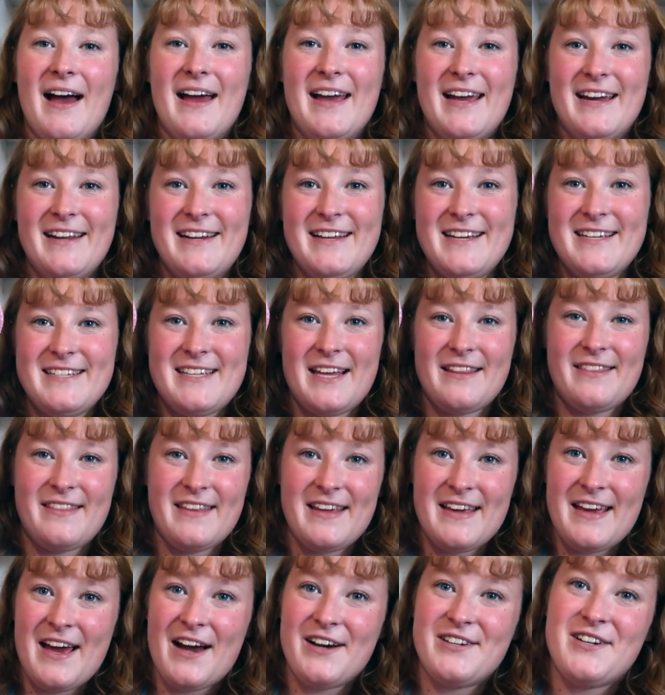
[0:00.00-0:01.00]
It is
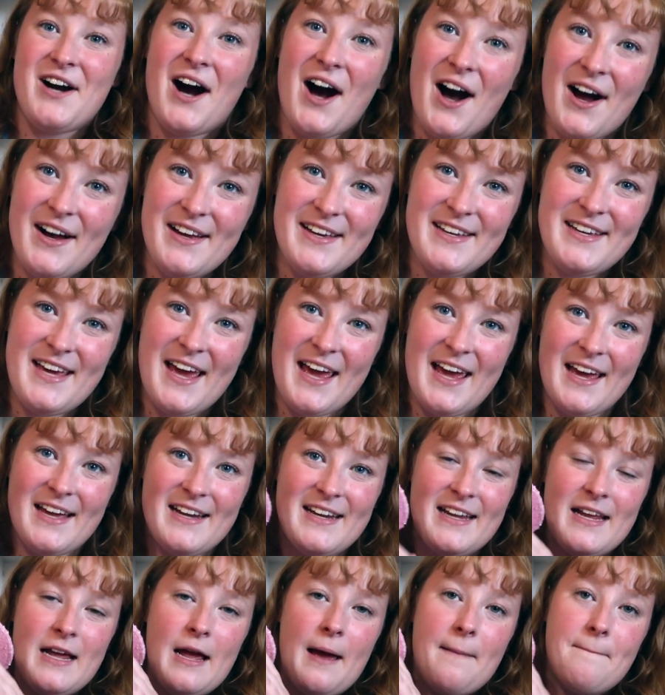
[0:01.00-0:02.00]
the Cotton
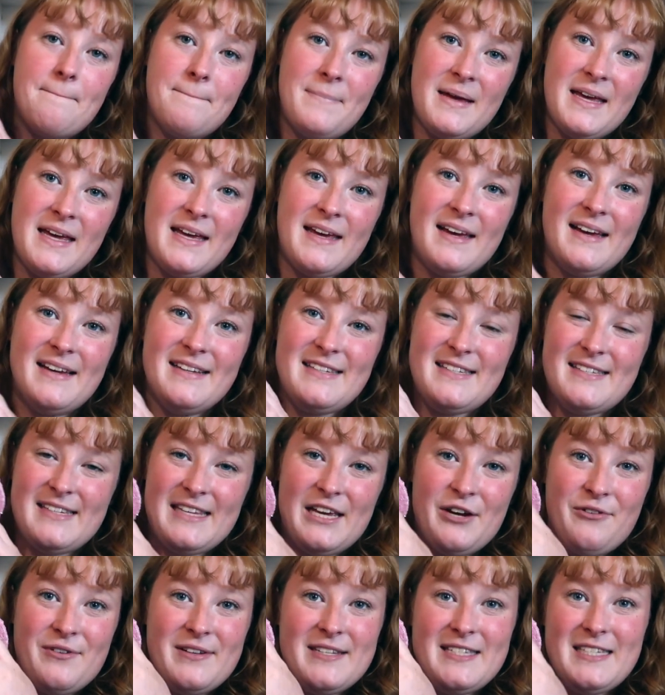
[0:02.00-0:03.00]
Candy Pink
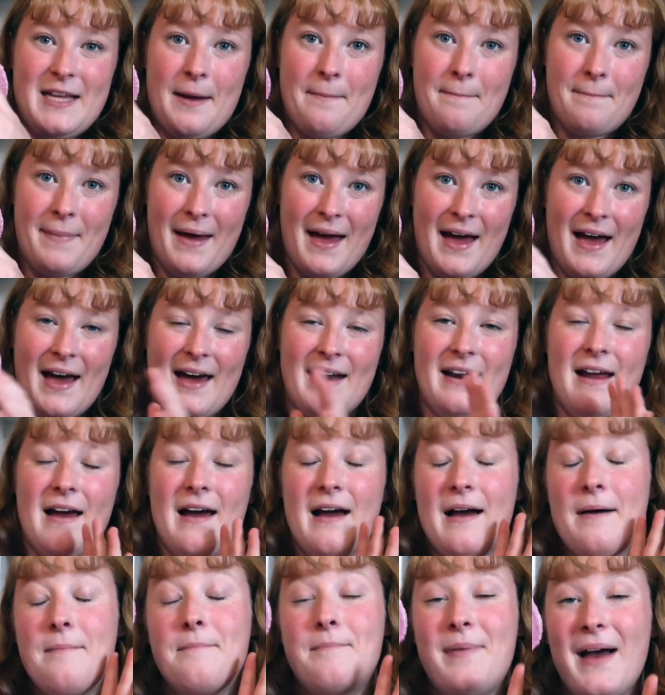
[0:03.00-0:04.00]
Sequenced Bag
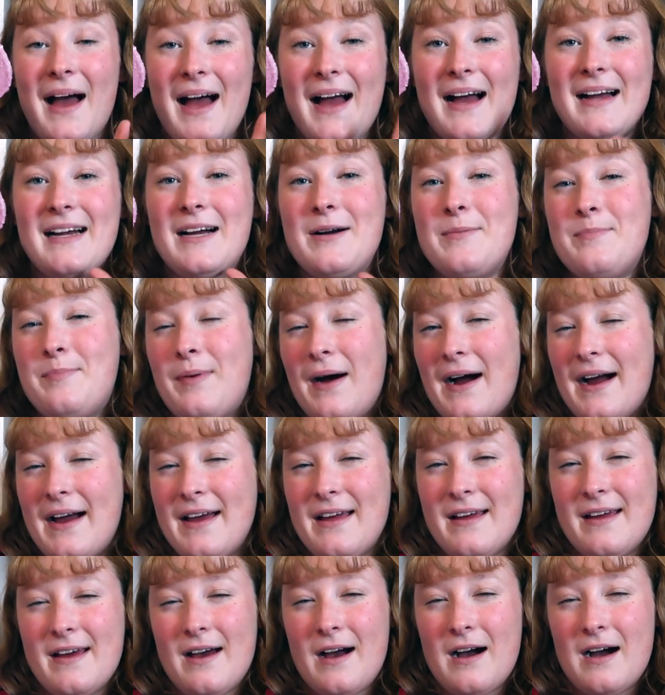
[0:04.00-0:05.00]
bag
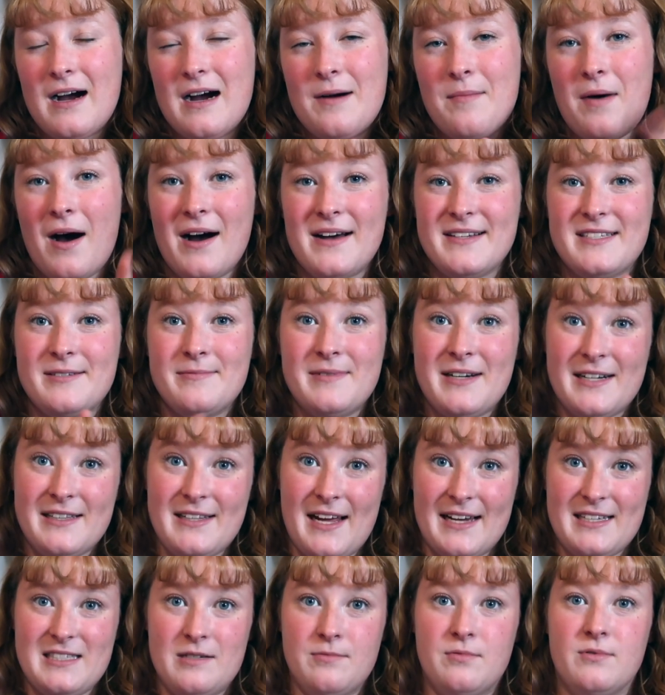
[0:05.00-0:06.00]
by um, Awesome
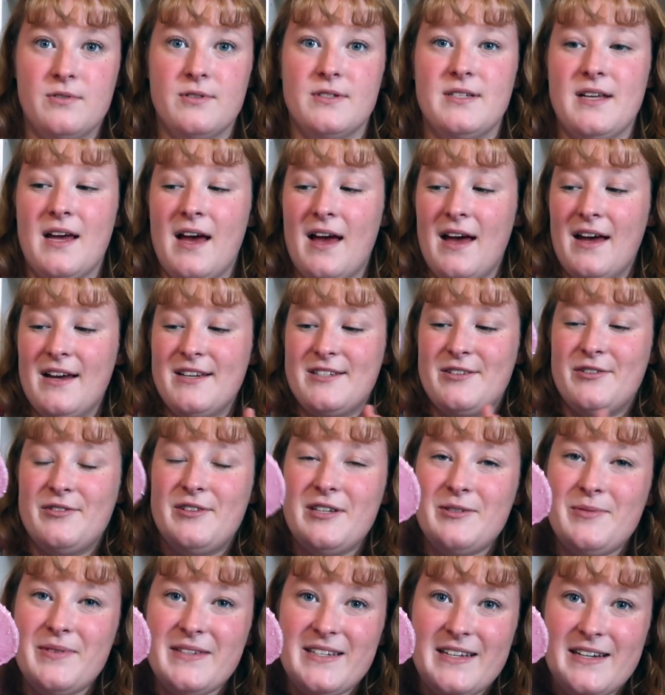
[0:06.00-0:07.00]
Collectibles. So
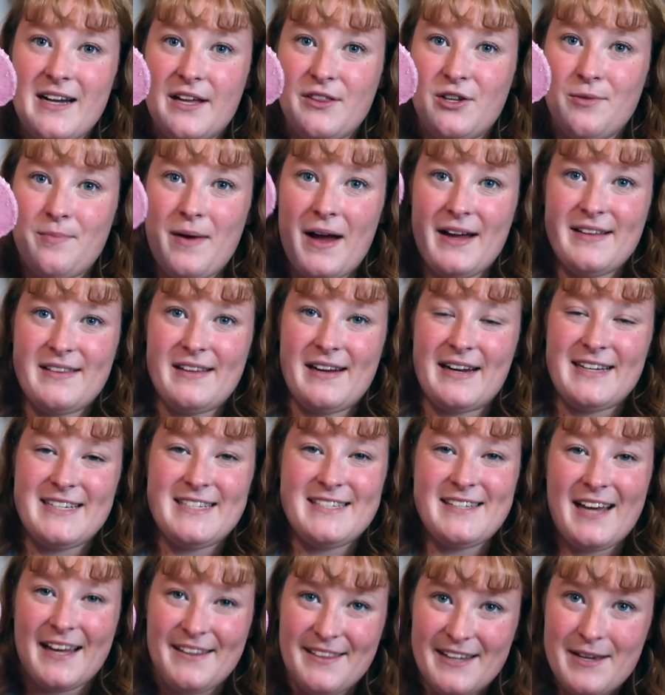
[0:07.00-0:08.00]
this was another bag that I
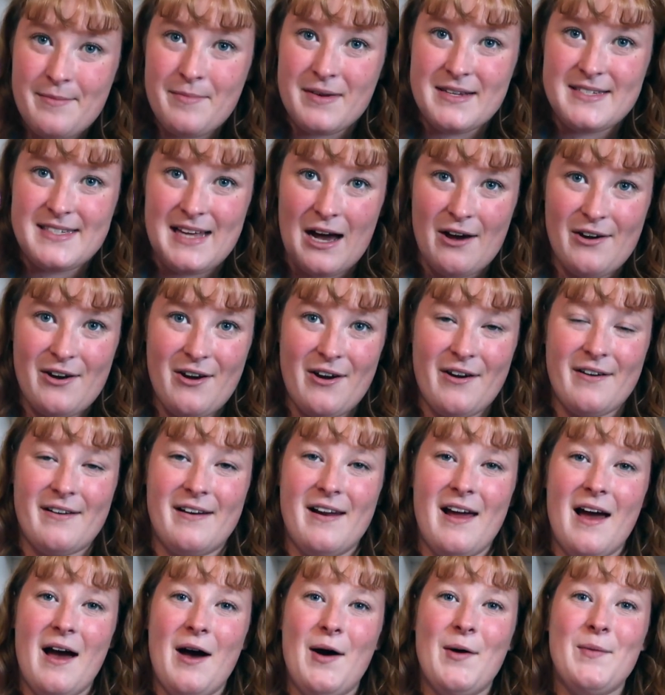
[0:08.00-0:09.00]
sadly missed out on,
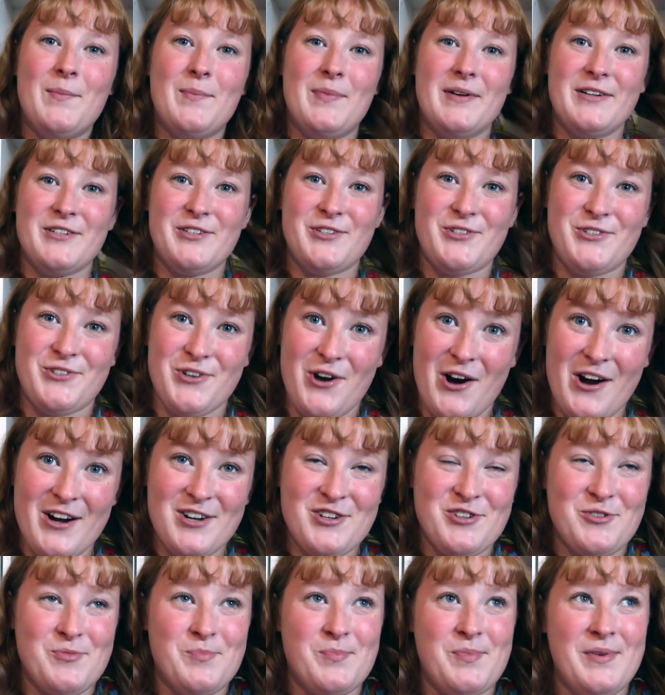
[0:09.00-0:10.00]
but
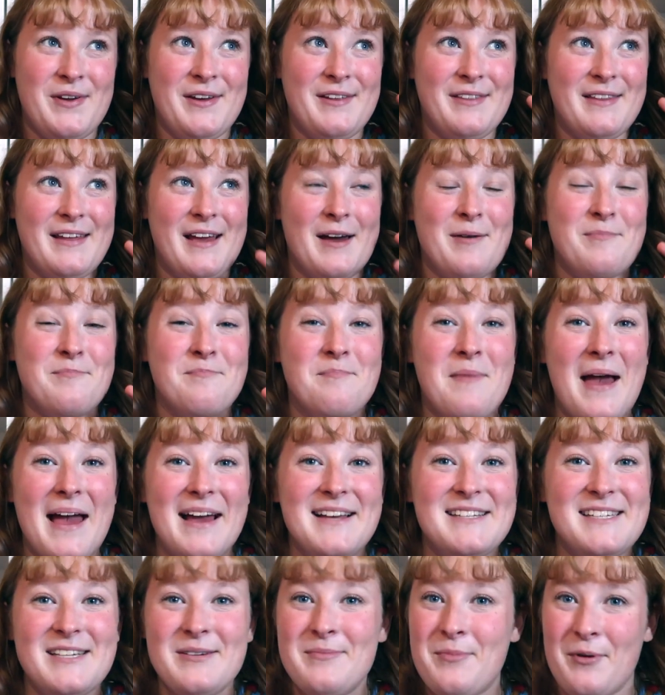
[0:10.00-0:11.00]
Josh, being the
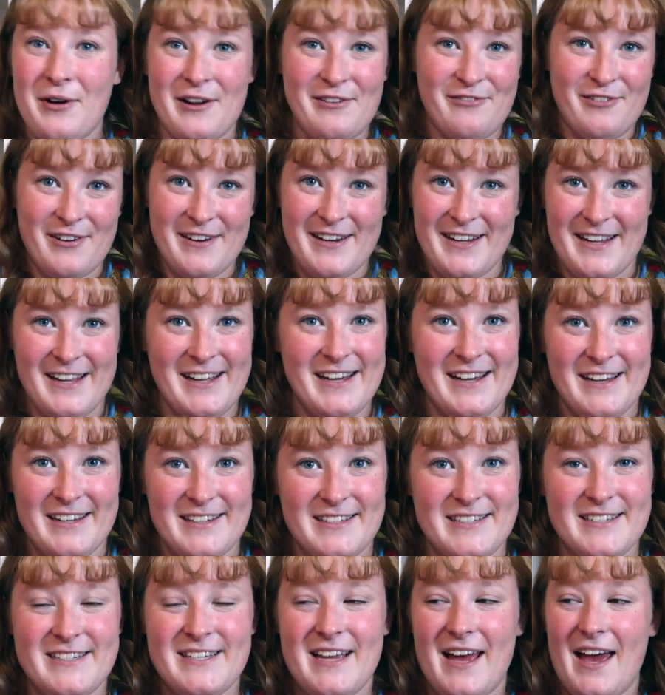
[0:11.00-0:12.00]
amazing boyfriend he
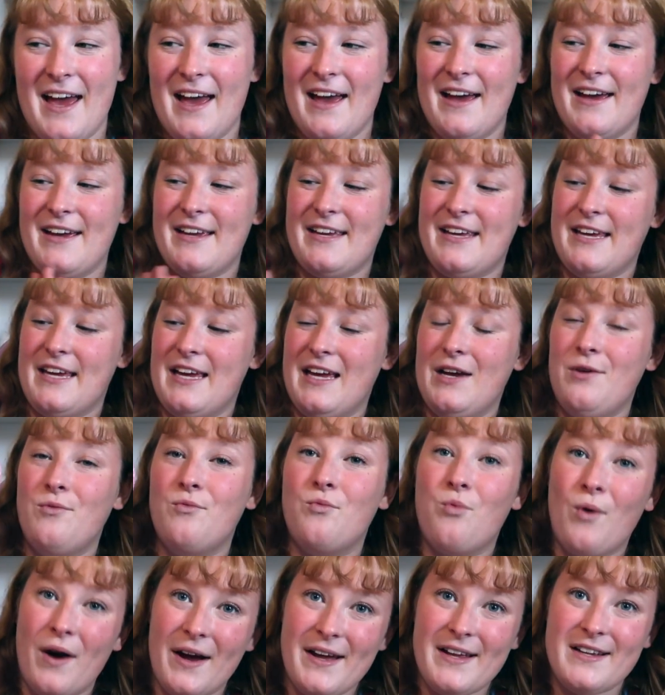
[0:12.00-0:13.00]
is, he
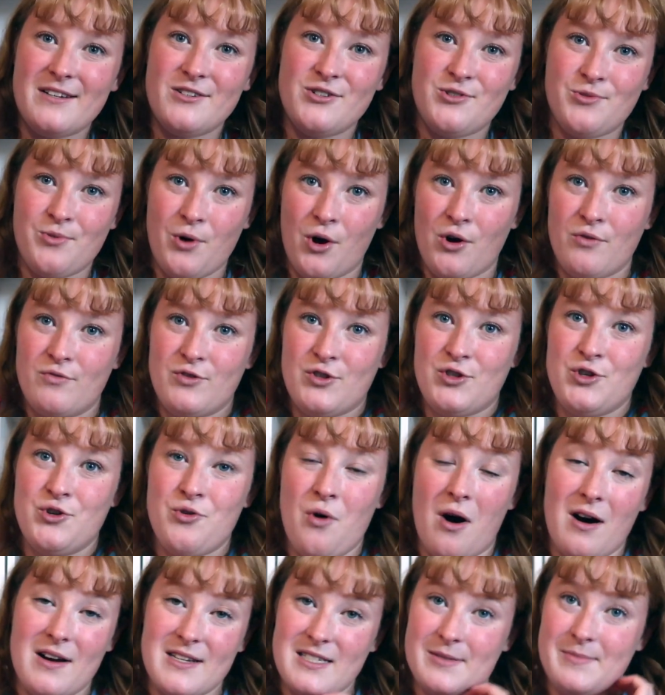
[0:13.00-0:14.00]
went and drove to
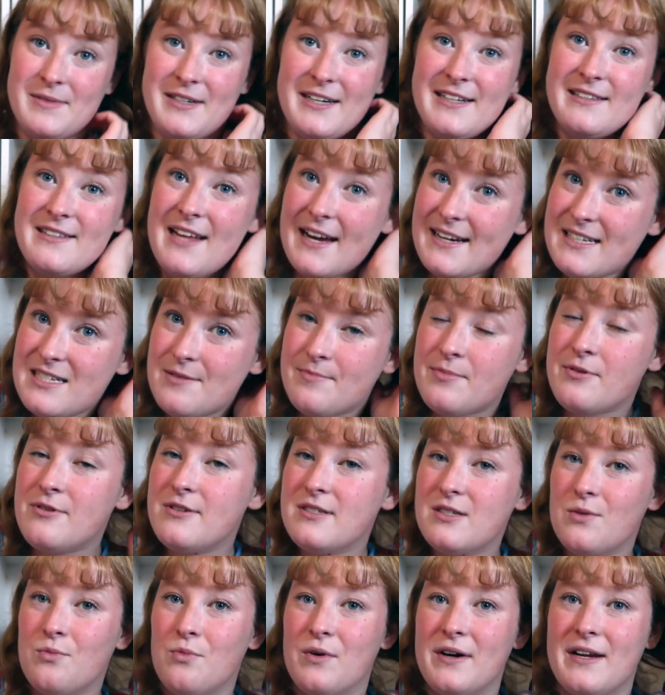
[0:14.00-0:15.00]
Awesome
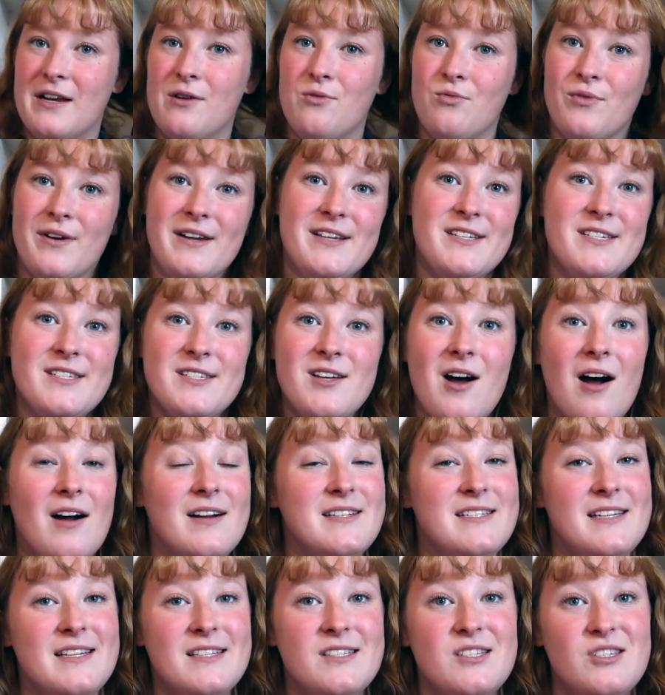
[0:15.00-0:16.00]
Collectibles when it
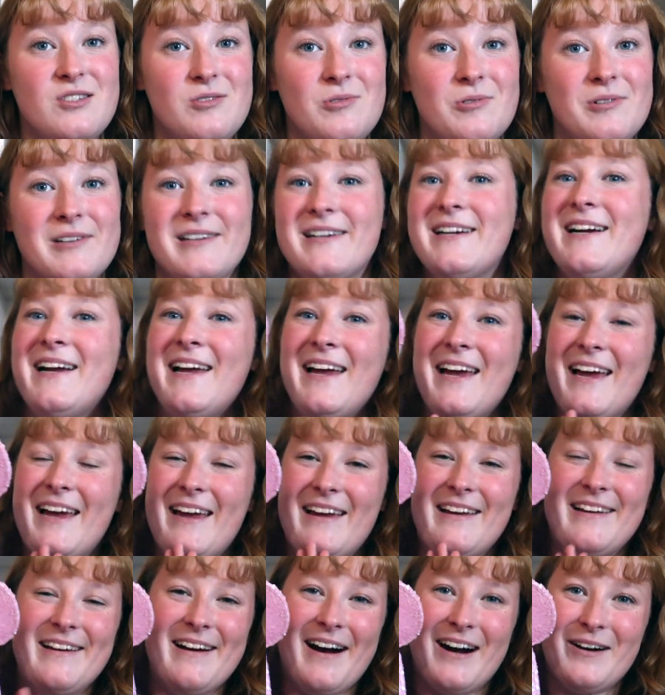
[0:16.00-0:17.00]
restocked in store
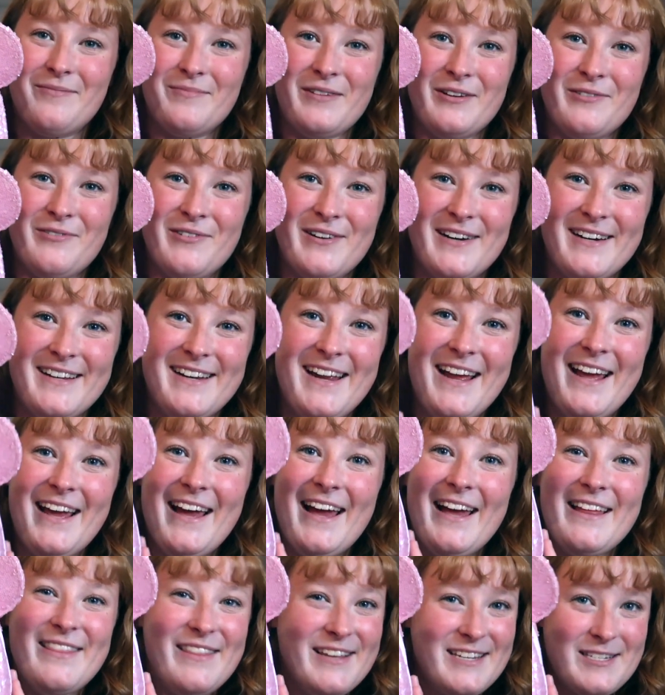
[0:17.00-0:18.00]
and got me one.
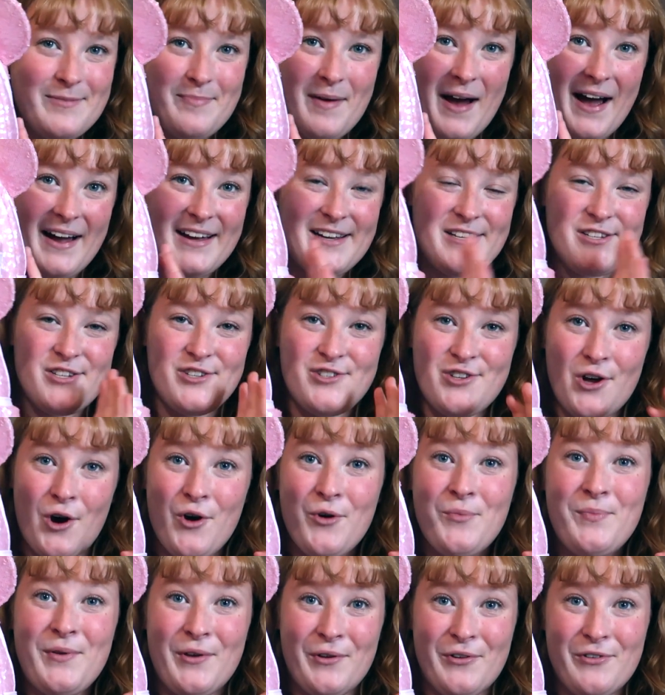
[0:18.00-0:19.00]
This bag is
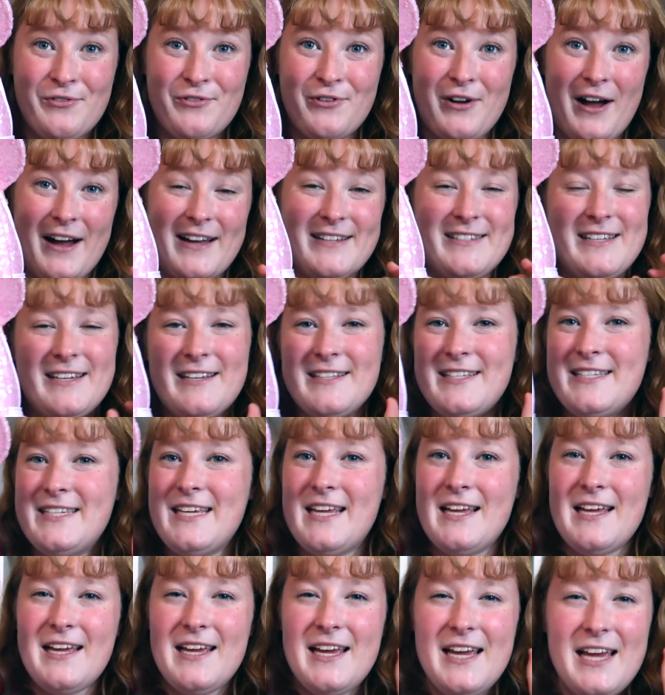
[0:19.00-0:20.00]
so beautiful, guys. It's
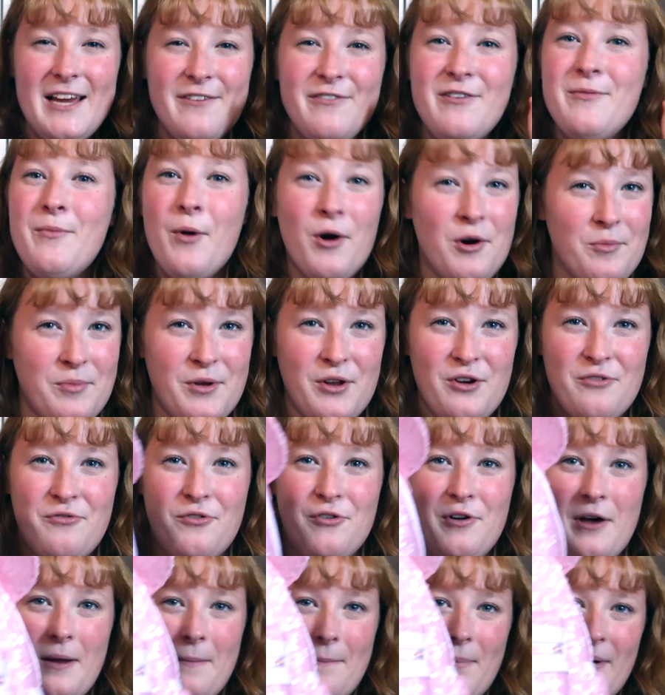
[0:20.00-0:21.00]
even more
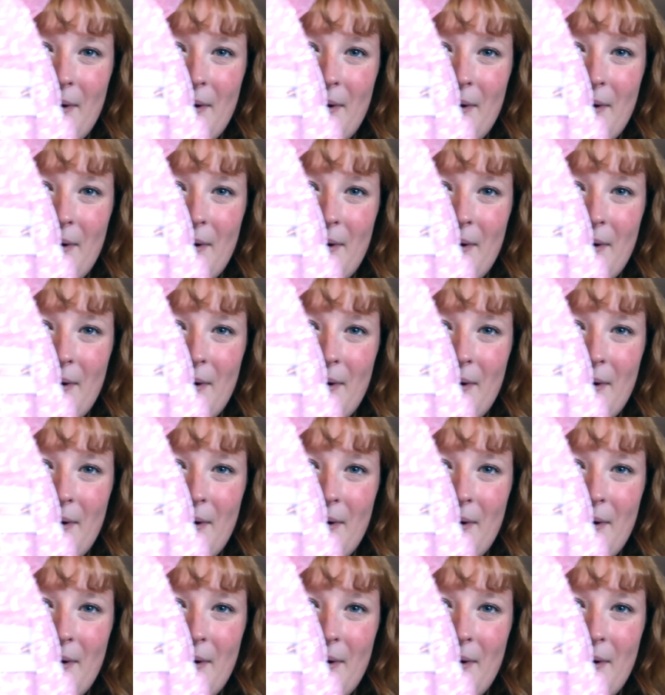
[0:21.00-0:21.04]
beautiful in